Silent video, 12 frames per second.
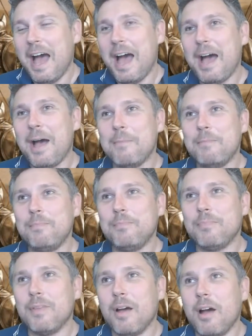
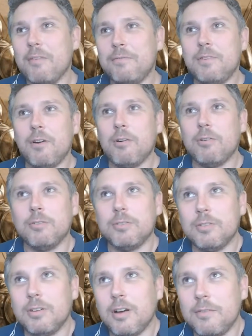Um, I've not,
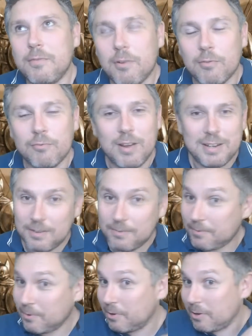I've not read it
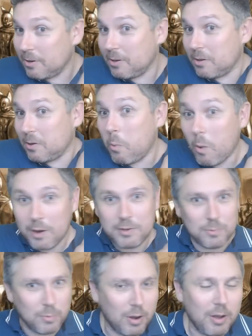for a, uh,
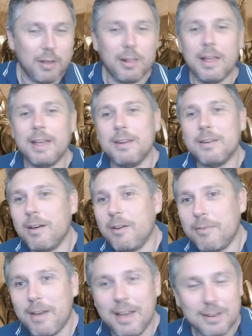quite a while, and
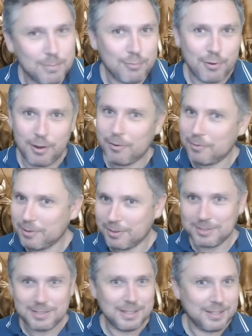I've had to
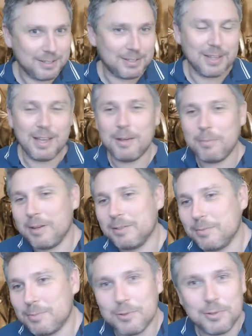prioritize things, um,
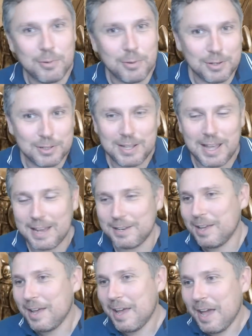as I'm sure you understand.